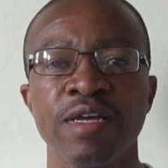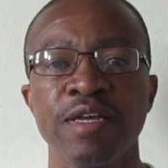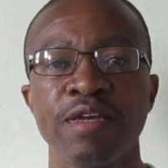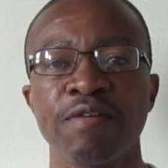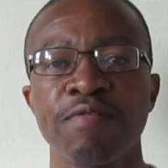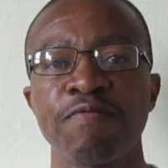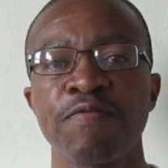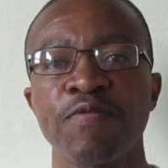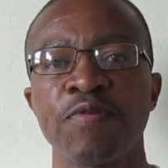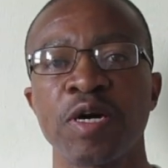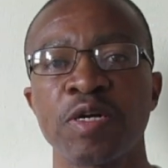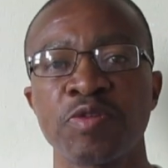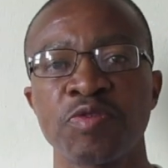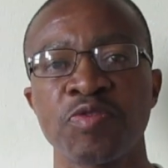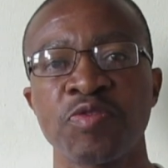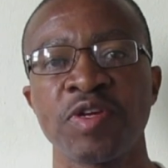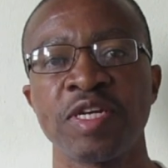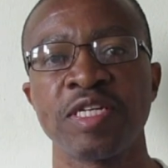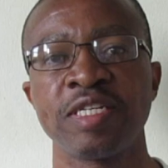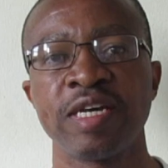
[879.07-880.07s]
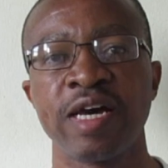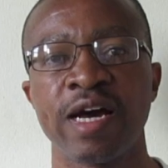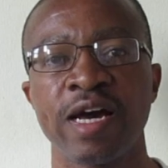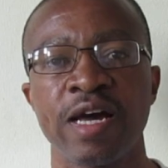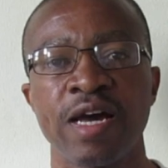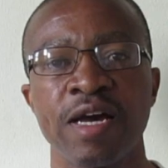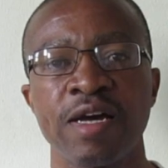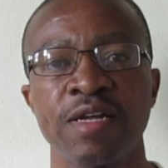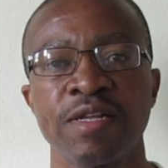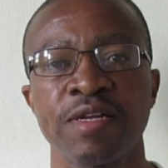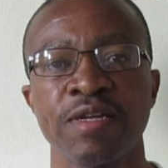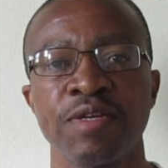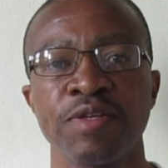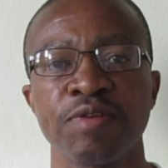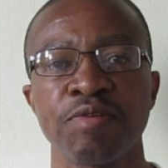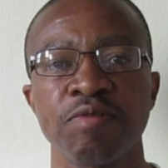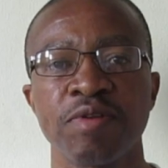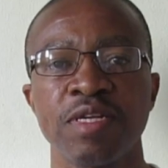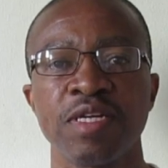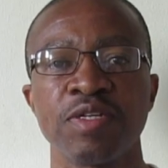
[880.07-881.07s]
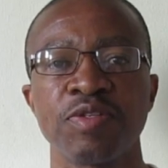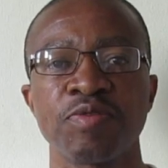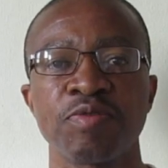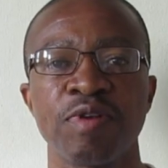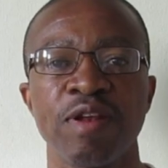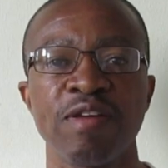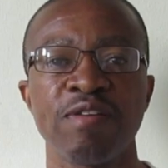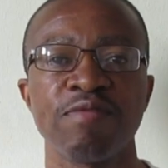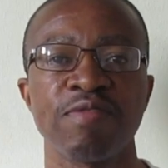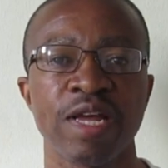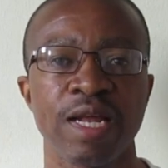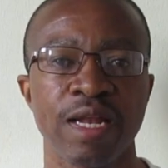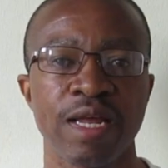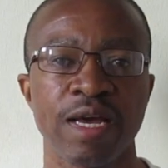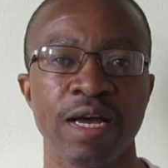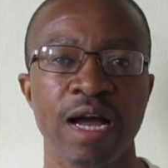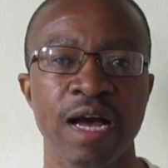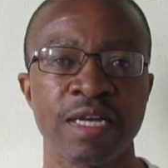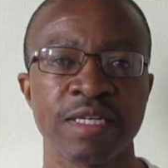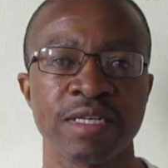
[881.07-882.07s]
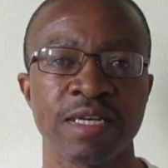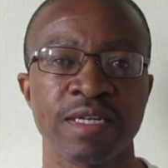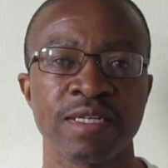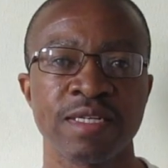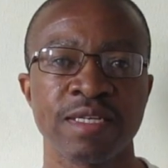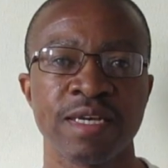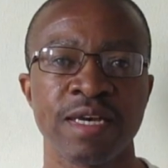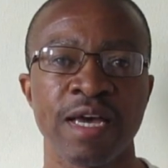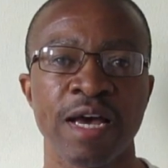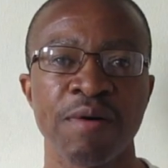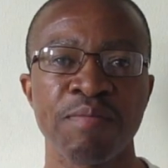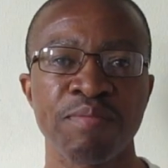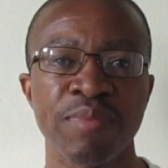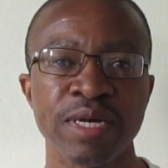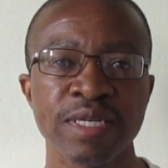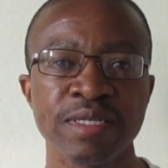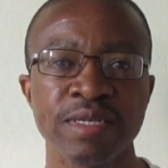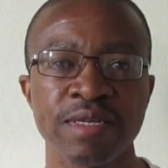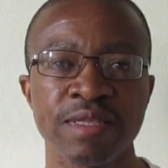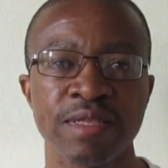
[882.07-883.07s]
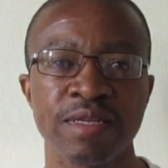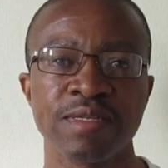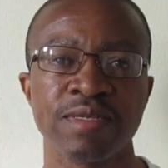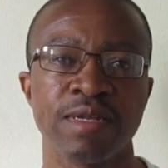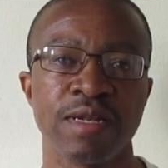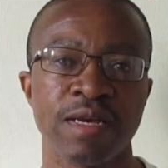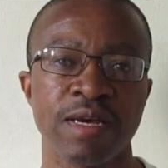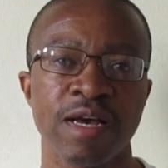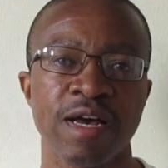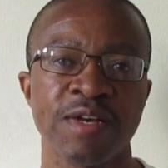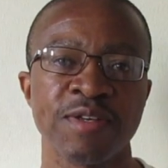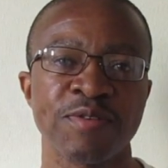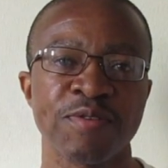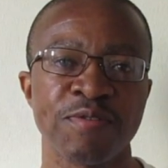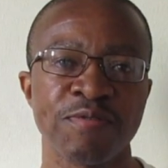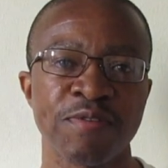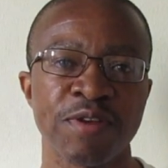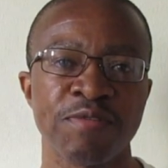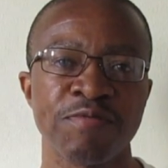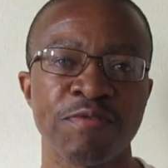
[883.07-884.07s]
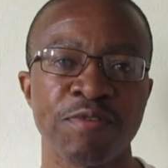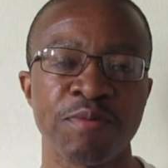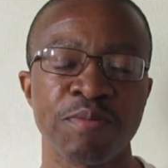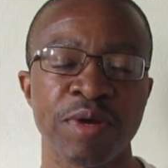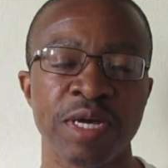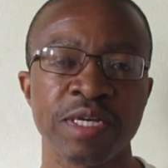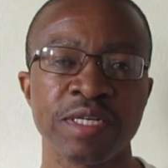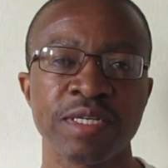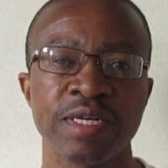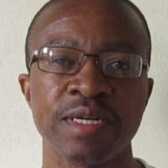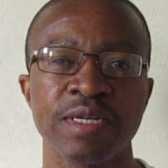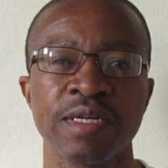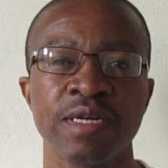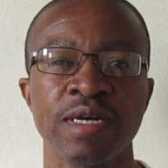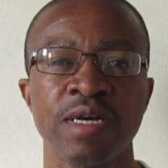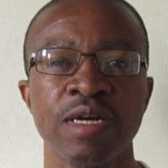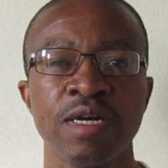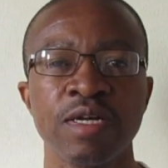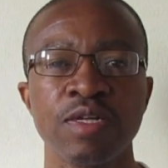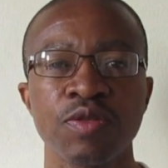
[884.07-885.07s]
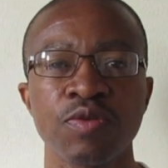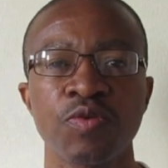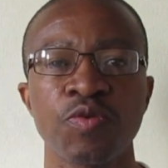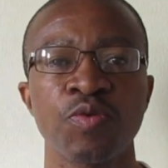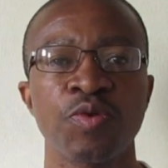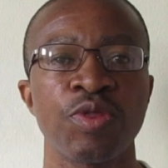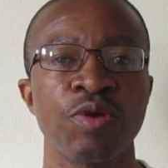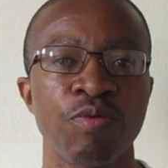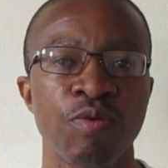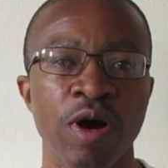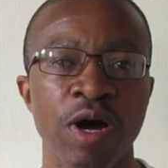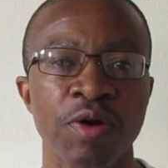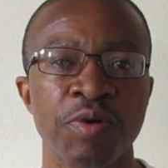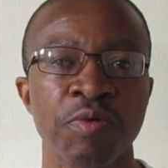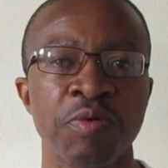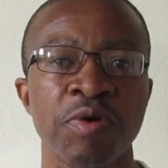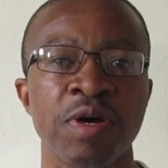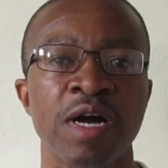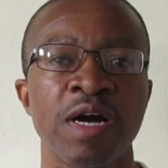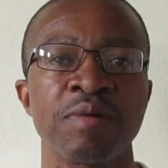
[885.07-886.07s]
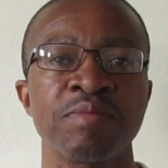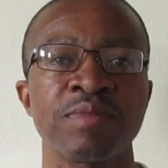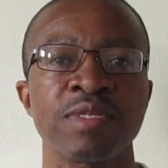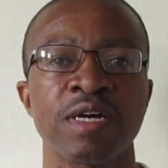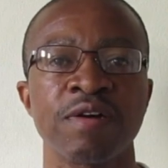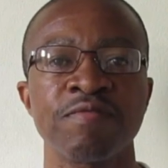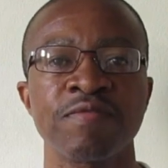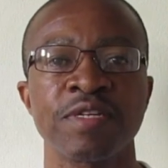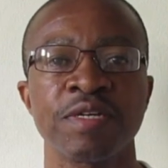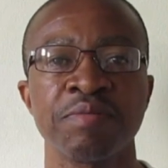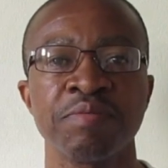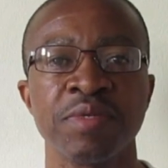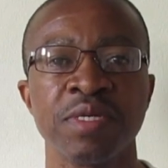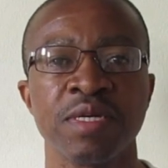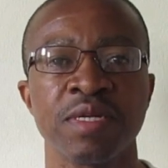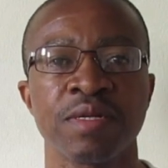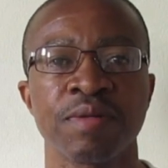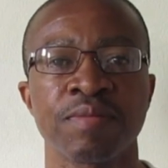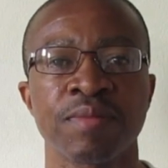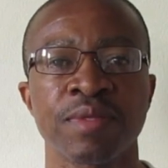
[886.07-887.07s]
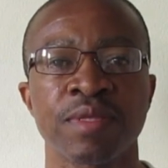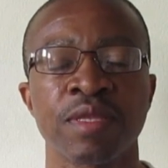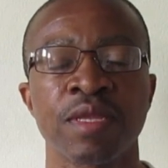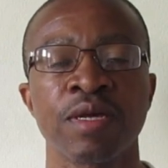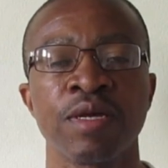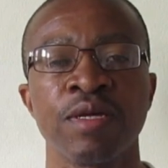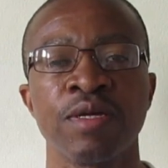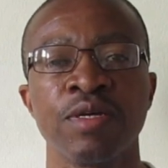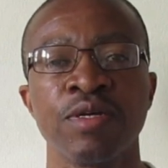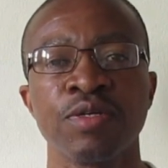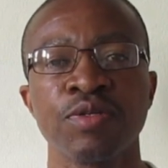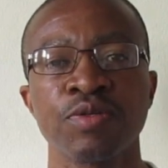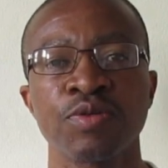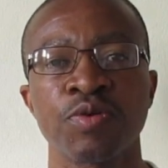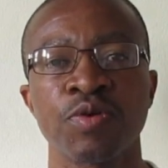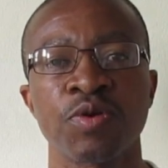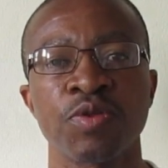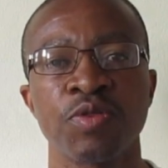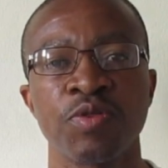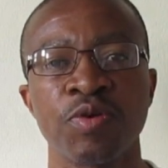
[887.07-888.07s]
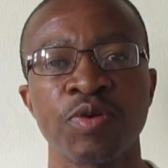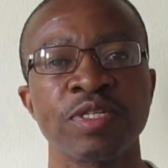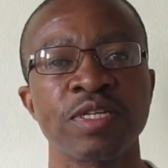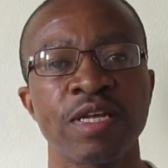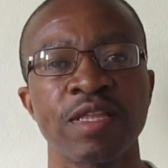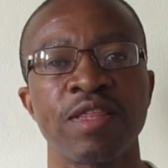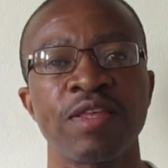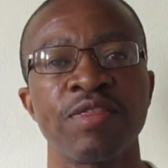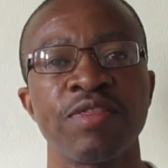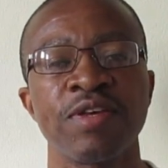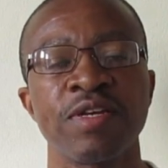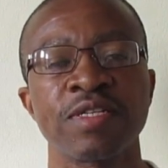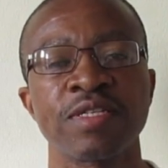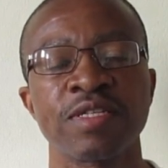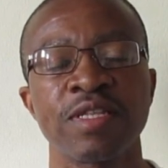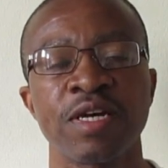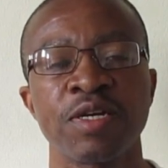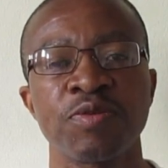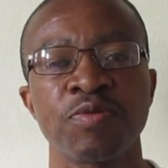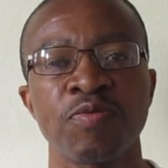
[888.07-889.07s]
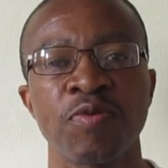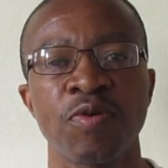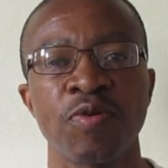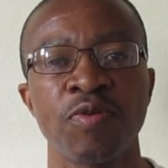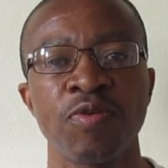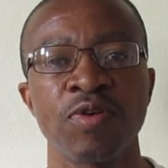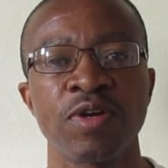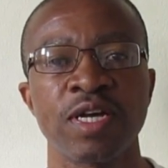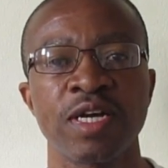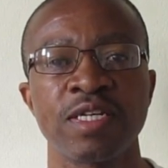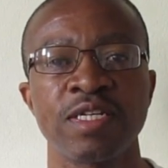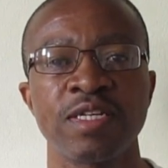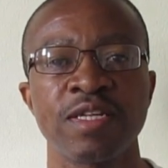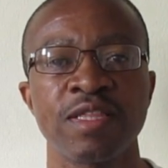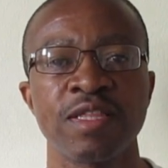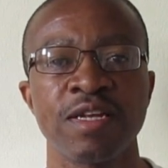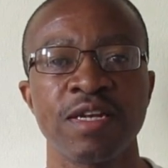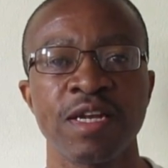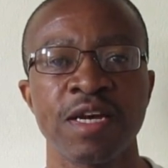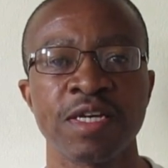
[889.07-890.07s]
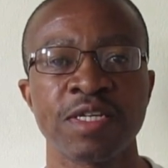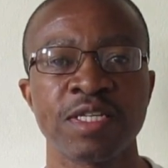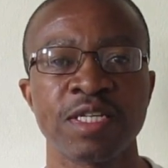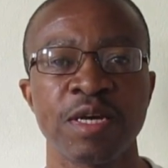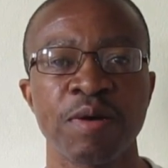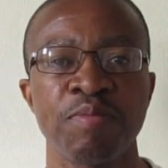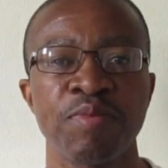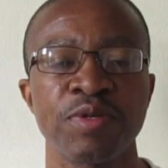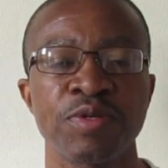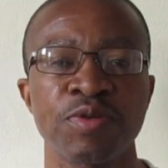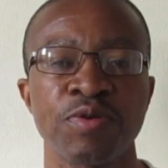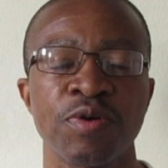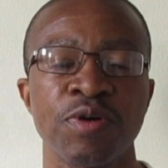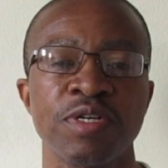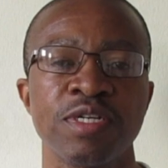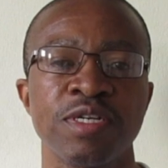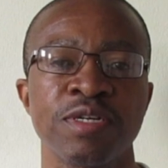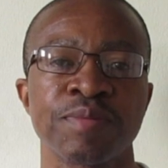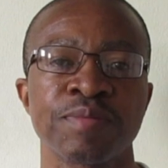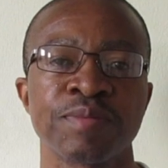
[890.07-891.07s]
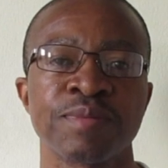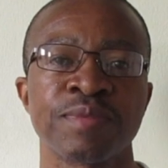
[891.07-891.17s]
if you are to retire, you need to leave a legacy and say, I'm passing this legacy of information to the one who comes after me. So those are the things that we'll look at in the next episode.